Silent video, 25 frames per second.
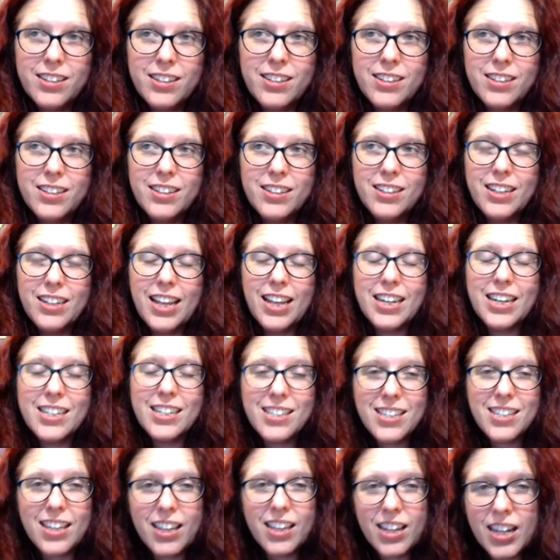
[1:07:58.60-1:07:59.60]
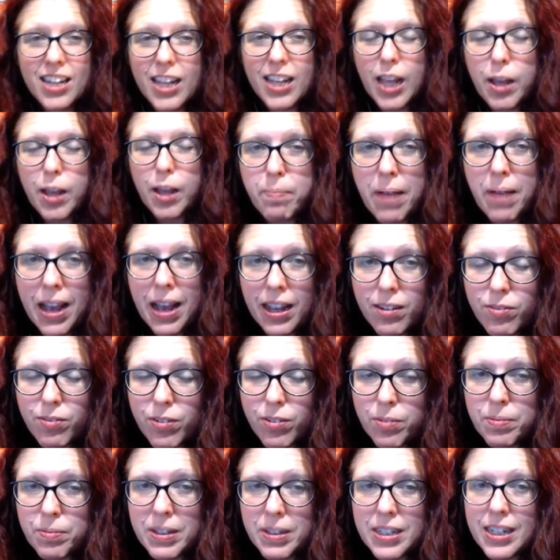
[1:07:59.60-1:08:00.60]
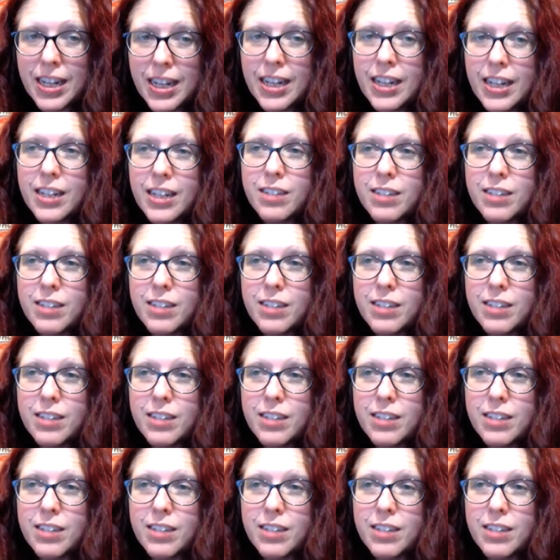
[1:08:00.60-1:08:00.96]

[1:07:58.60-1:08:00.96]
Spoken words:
And is he going to come back from the dead?